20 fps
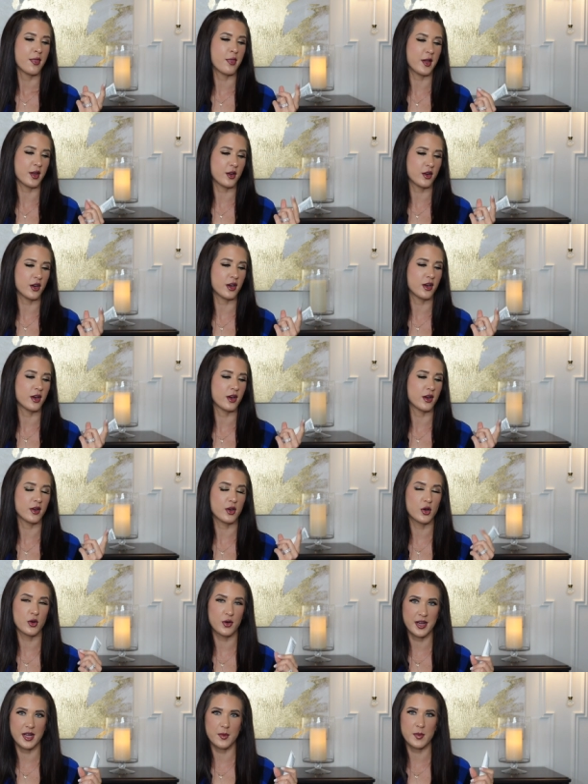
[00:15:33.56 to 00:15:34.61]
thicker
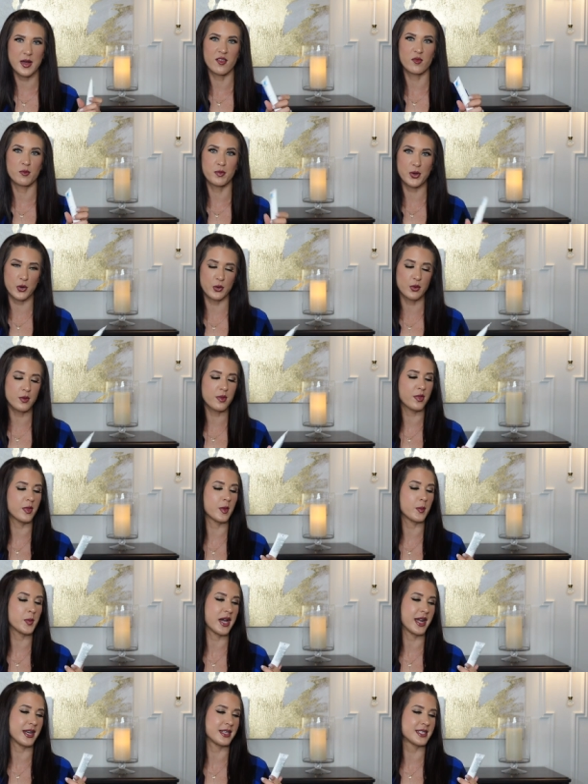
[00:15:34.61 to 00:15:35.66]
cream. I have both,
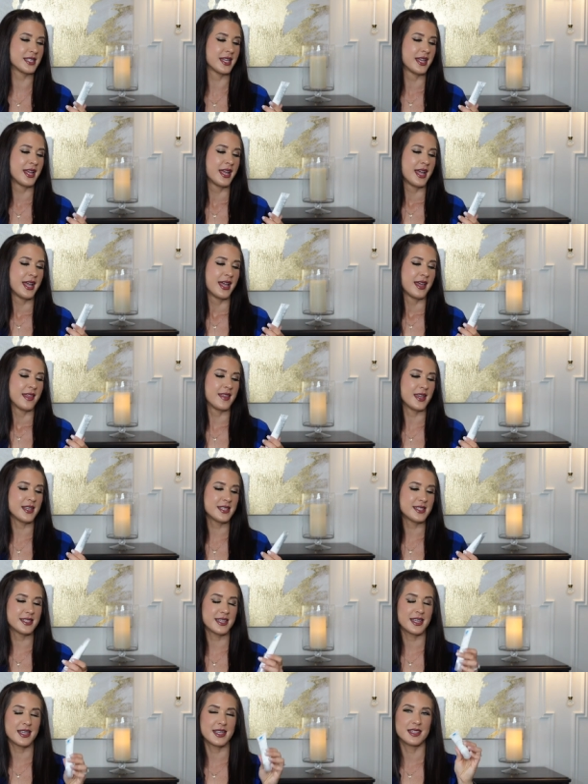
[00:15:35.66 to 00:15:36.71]
but
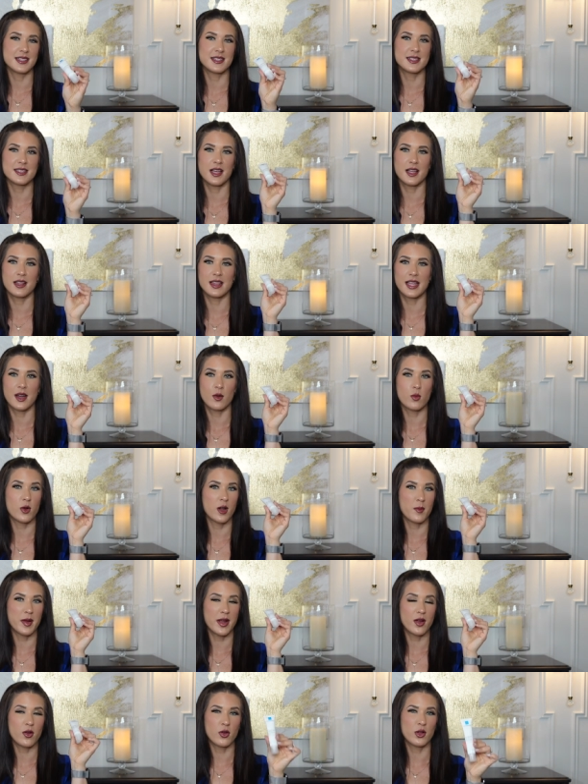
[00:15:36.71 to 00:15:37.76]
this is like one
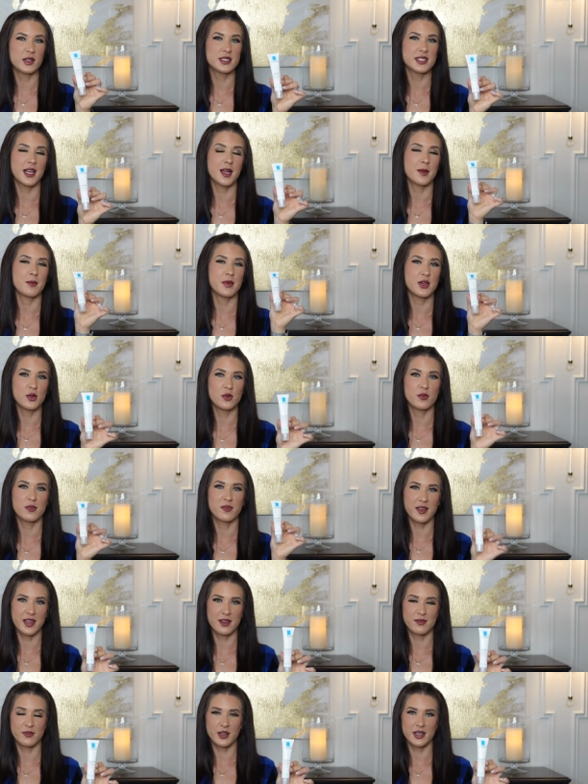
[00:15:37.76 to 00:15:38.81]
of my old time new
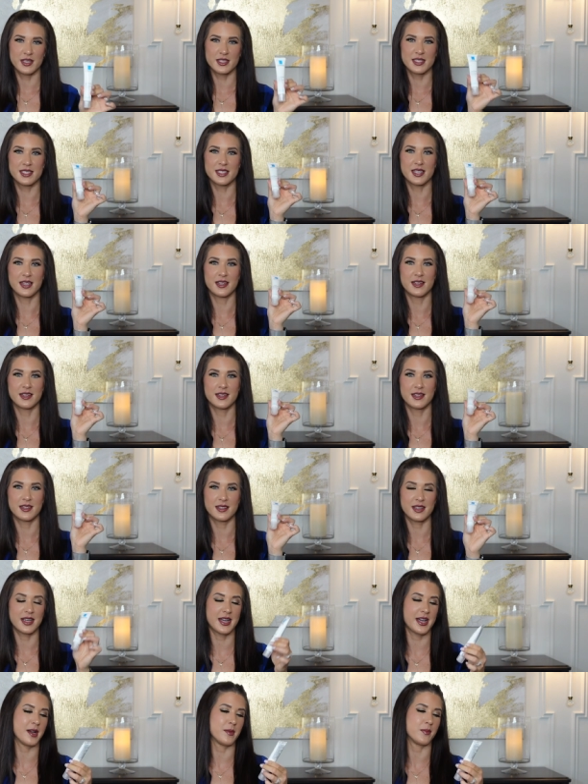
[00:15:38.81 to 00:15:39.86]
favorite
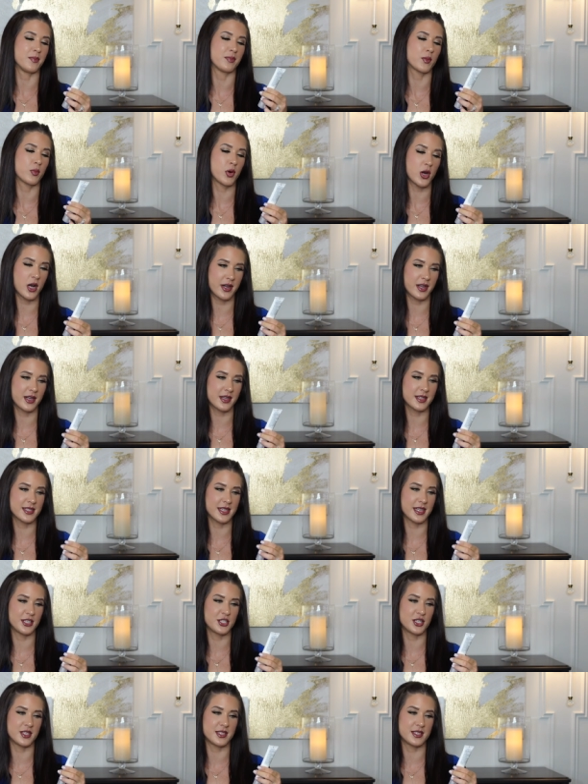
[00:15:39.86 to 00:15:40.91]
um, products.
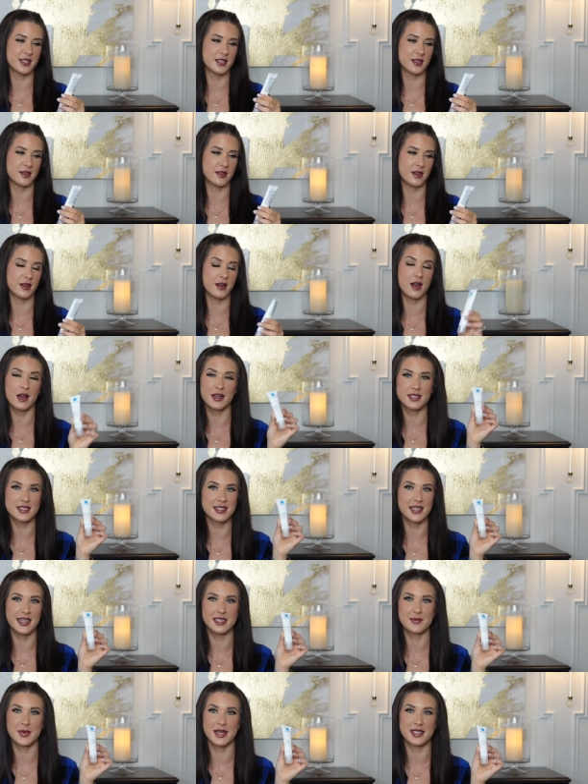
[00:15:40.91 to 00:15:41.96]
It just
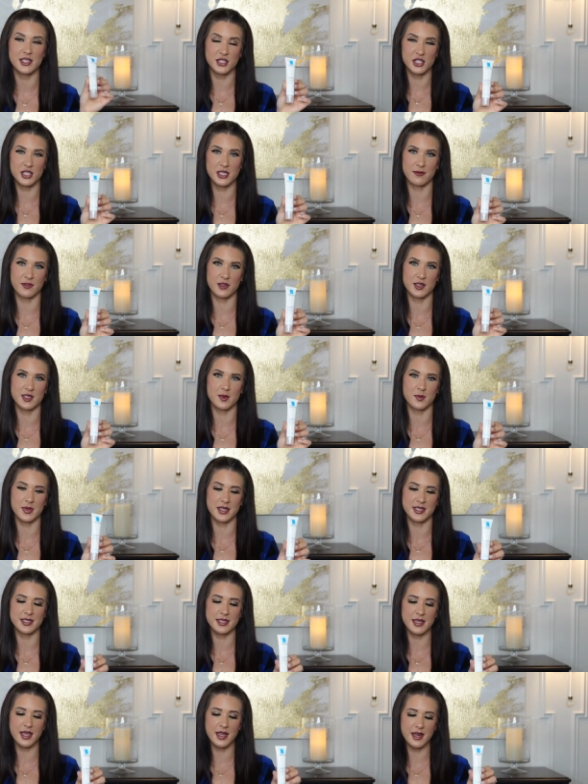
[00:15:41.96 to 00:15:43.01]
honestly has made such a difference to my
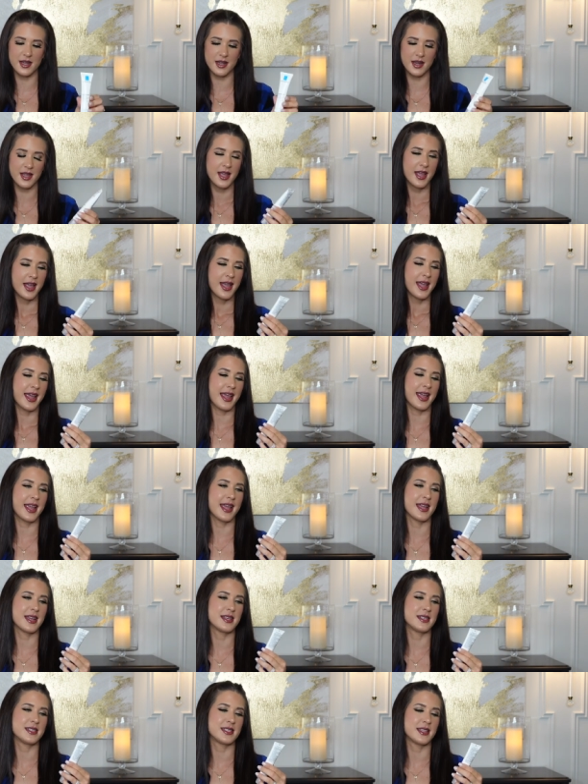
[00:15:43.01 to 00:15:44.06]
skin
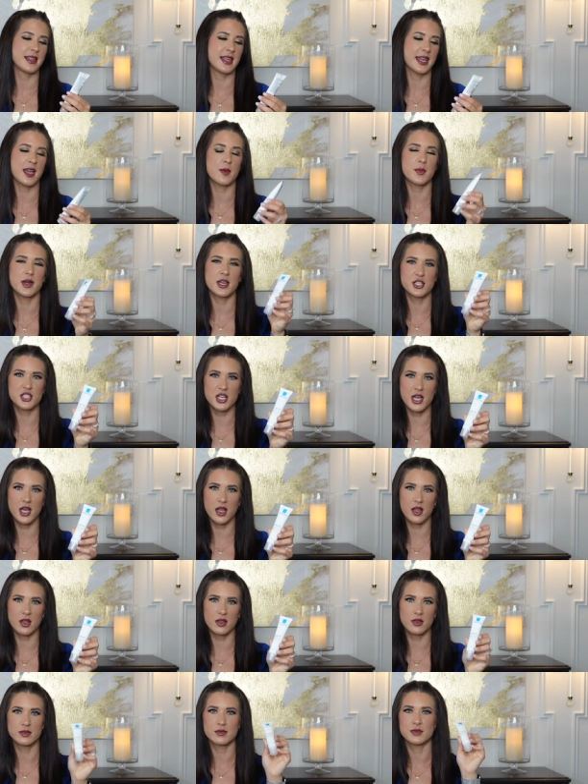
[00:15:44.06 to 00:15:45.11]
and they come in a
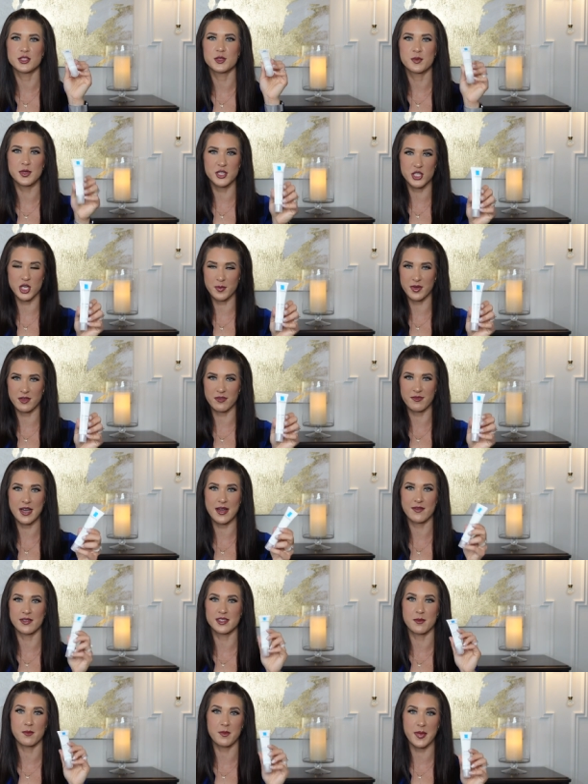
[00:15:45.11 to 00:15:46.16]
gel. Gel
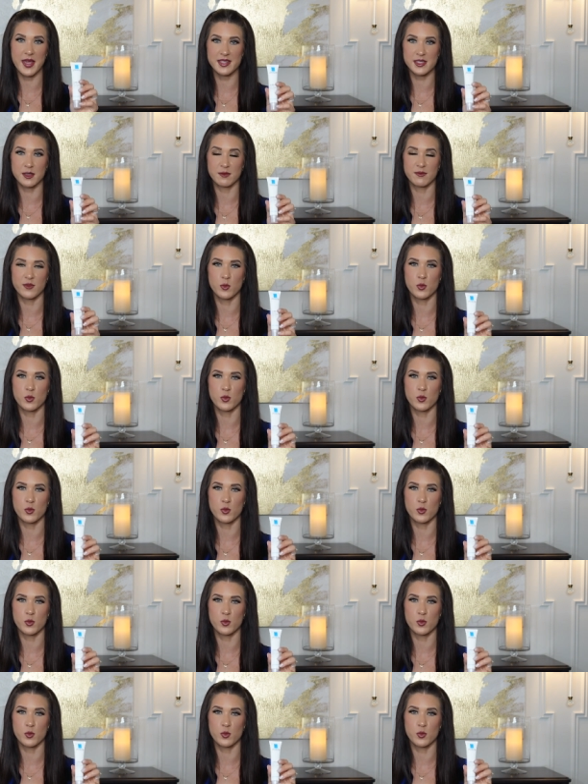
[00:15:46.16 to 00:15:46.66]
B5 is amazing for